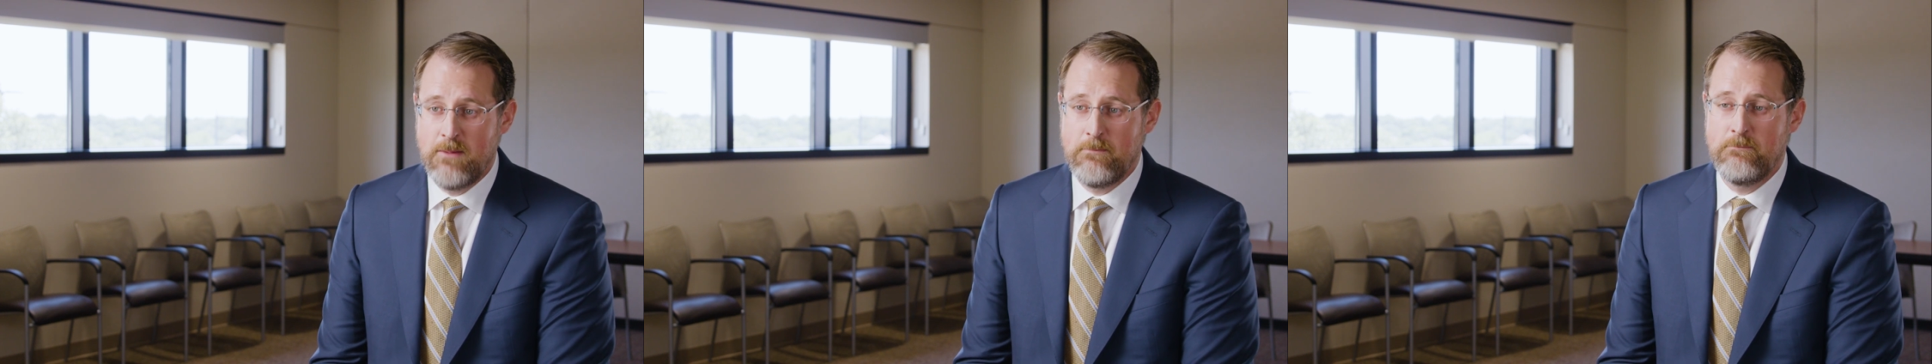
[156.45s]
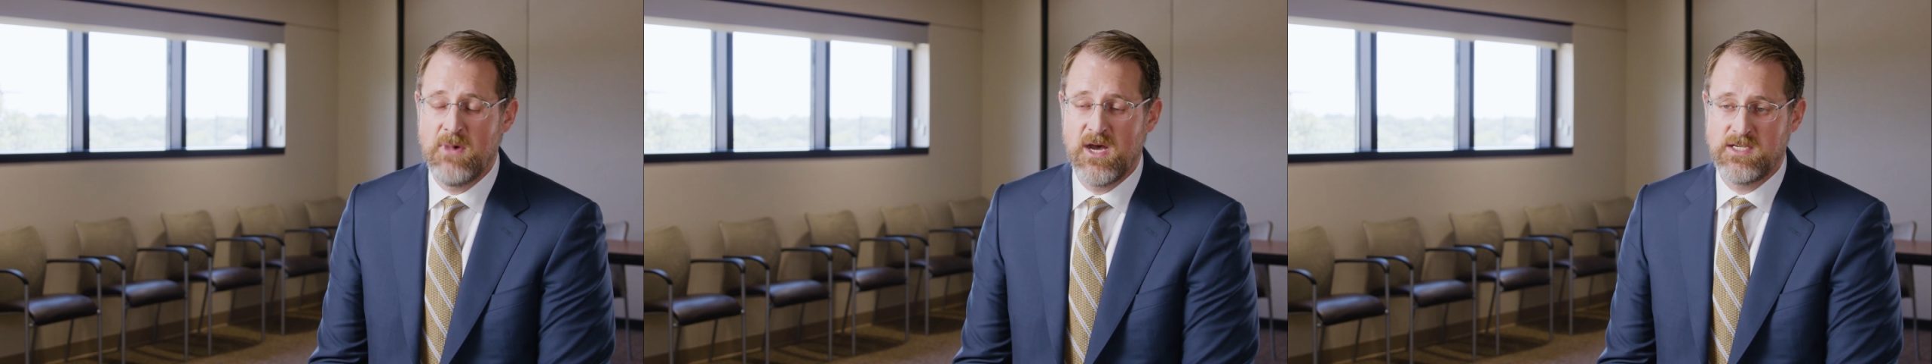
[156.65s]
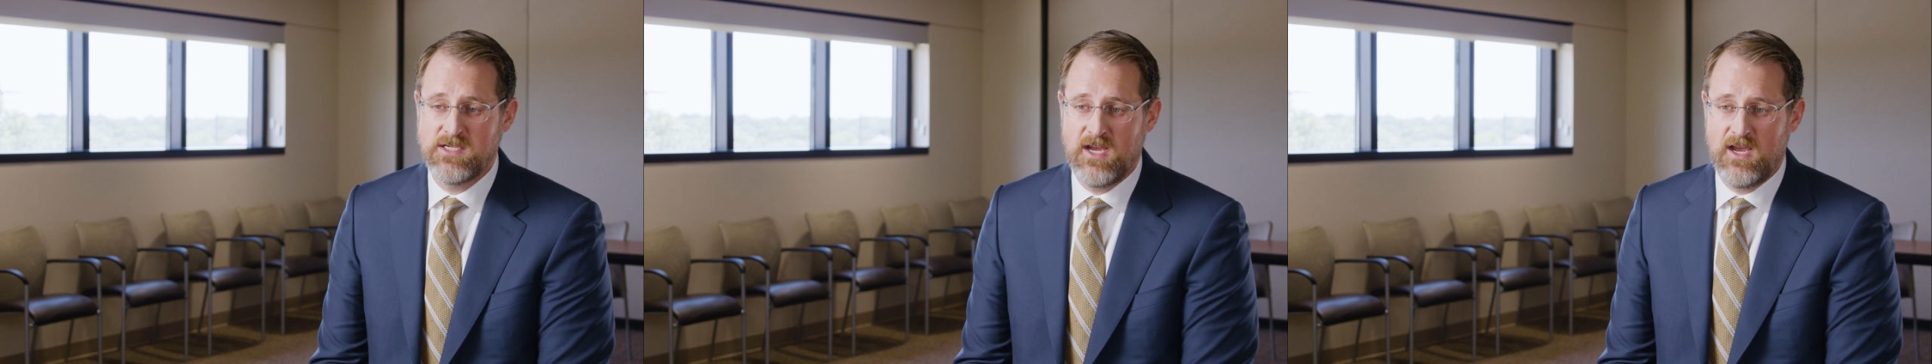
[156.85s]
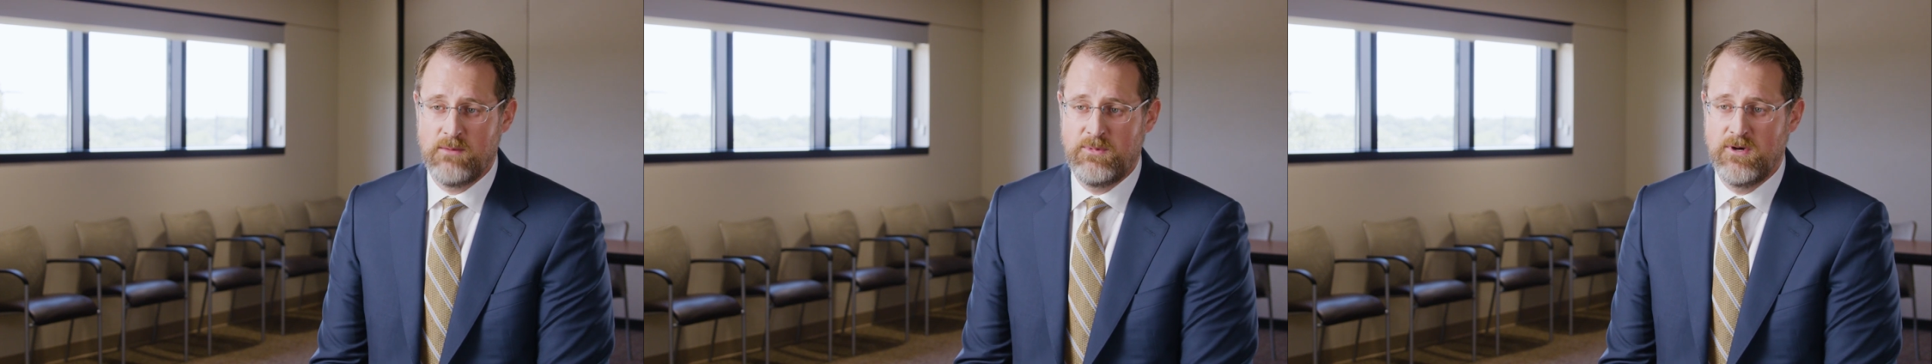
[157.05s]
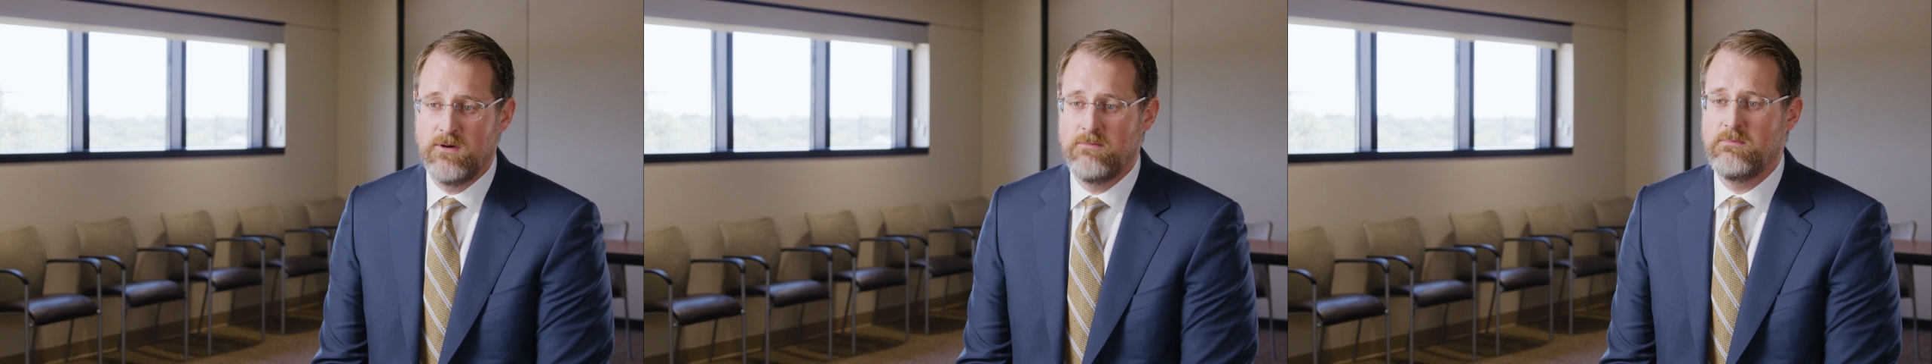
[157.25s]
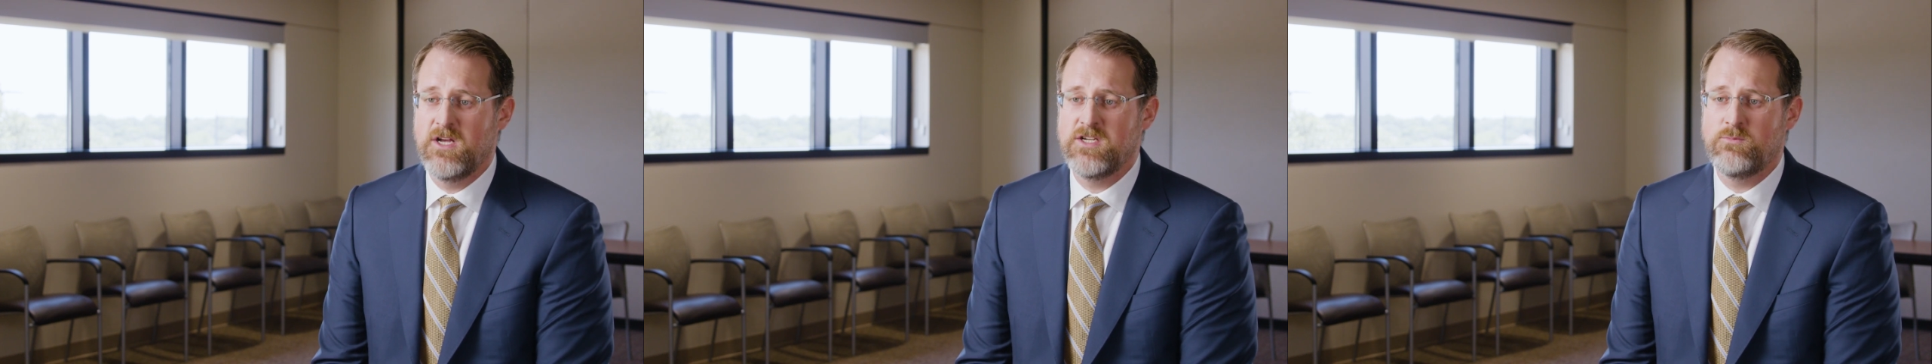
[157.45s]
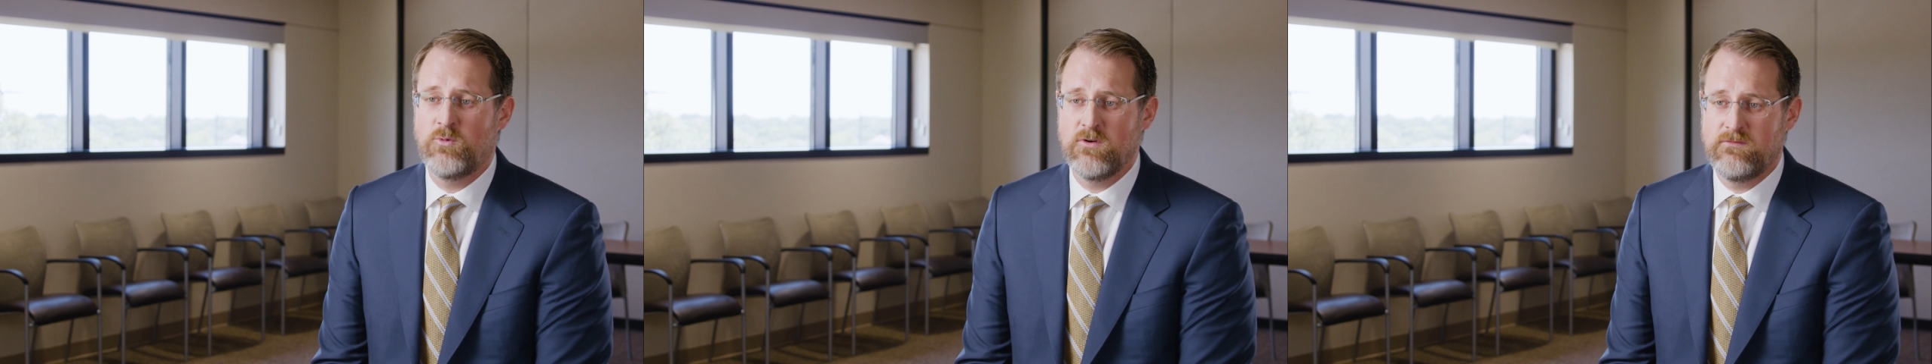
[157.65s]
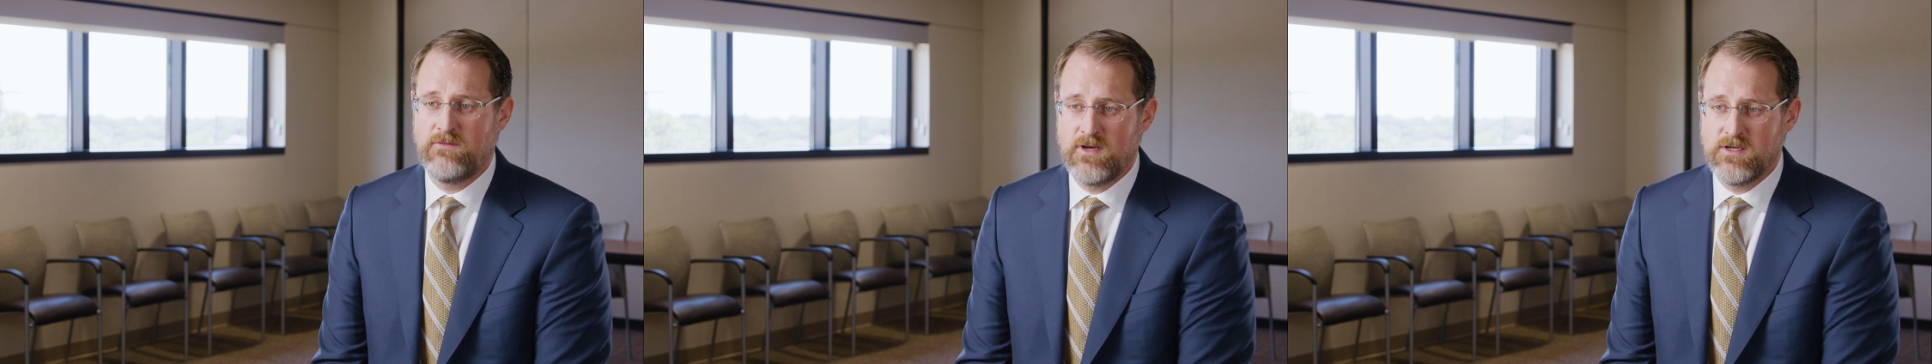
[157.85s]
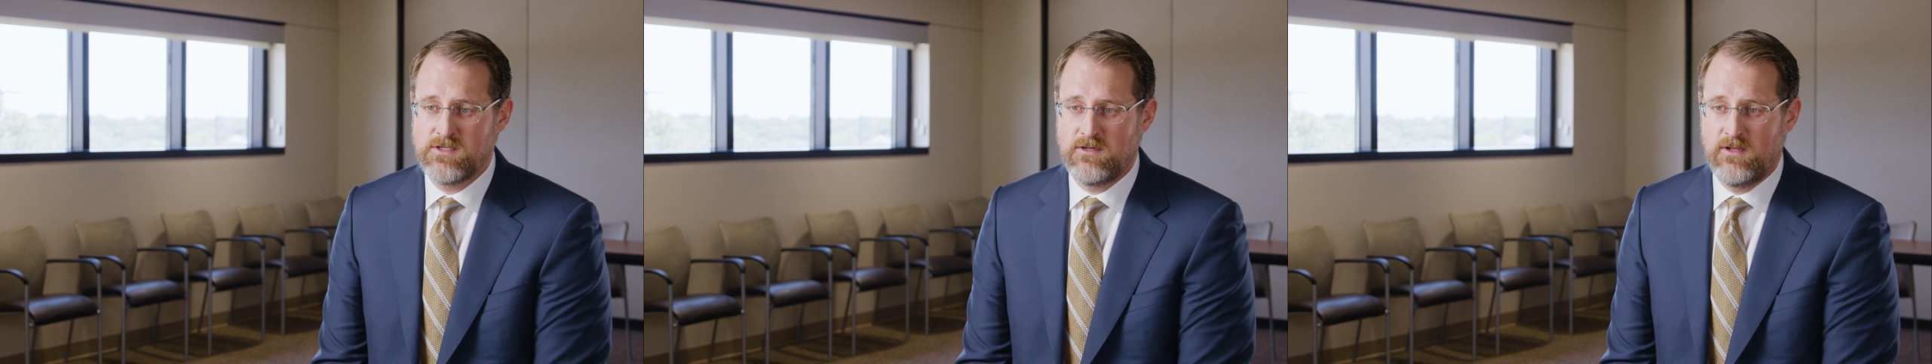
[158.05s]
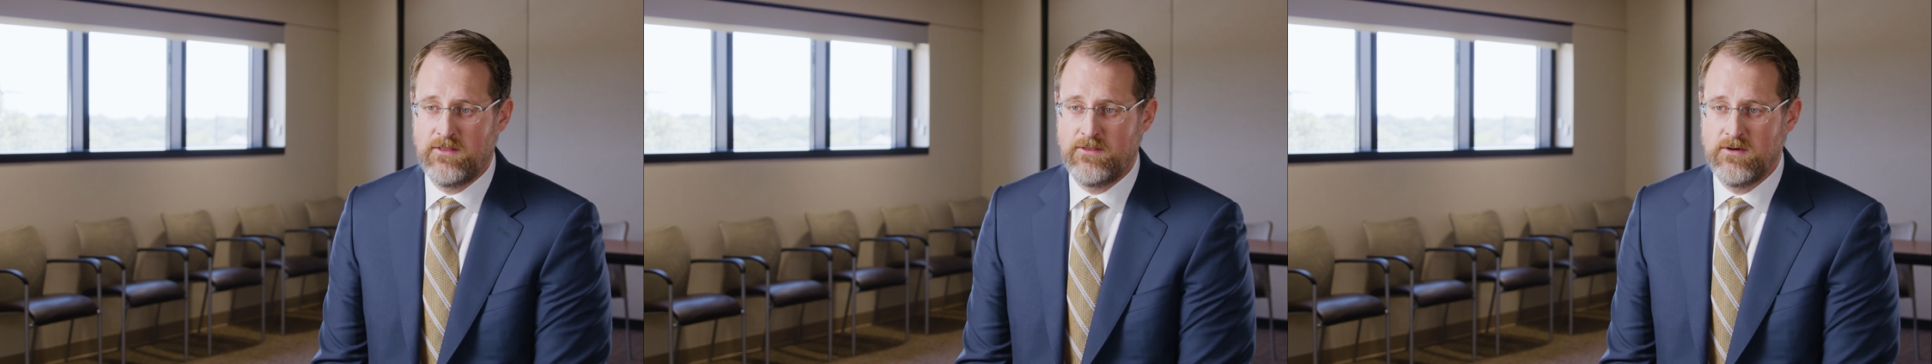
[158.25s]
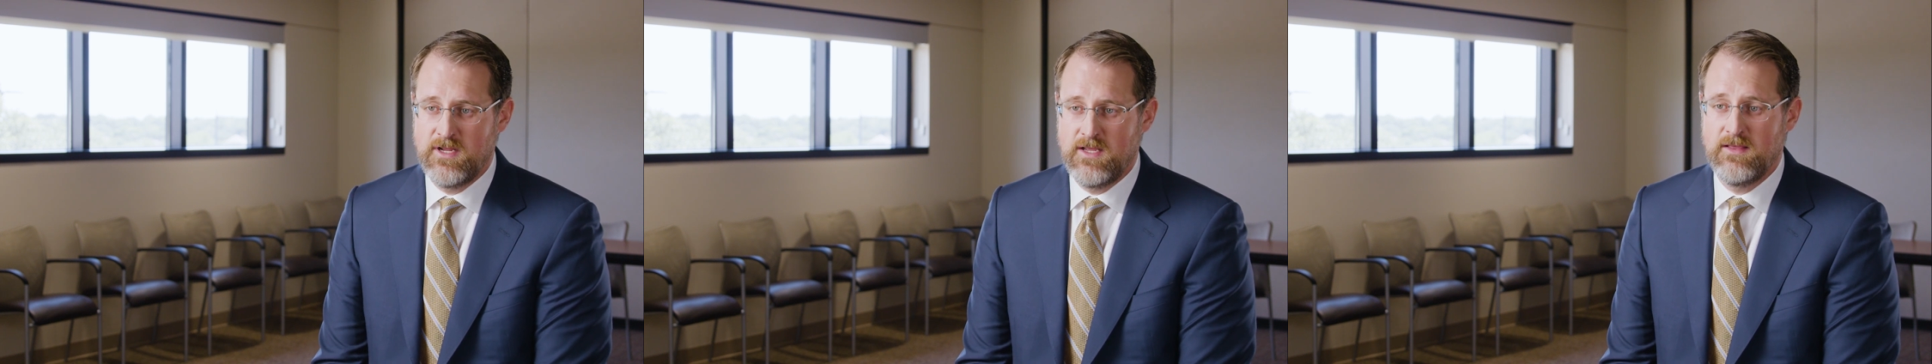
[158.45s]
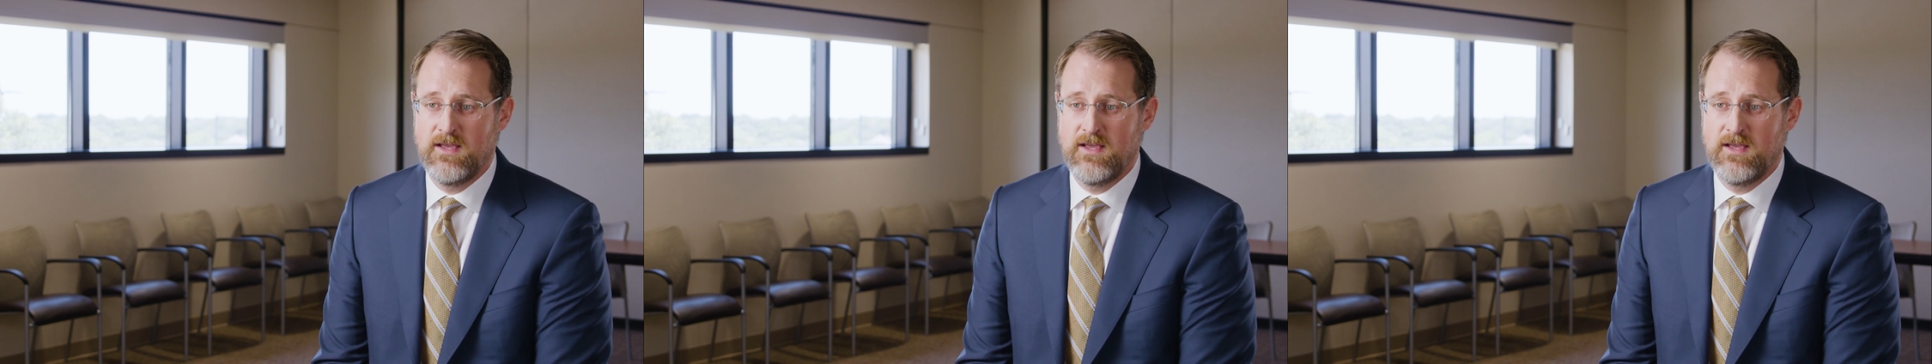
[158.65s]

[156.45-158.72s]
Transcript: much happier, much more functional on their knee.